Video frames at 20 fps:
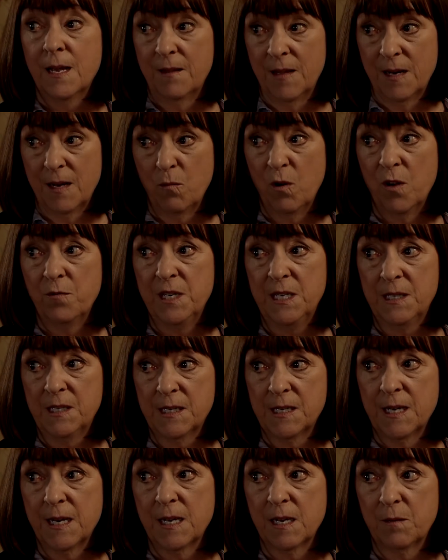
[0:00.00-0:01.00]
Then I won't need
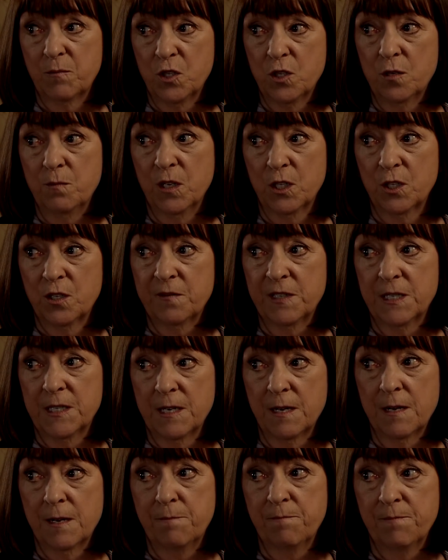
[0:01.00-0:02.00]
to take up too much of her
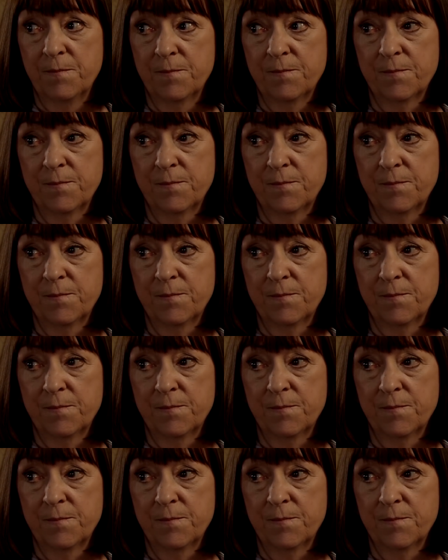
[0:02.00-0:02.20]
time.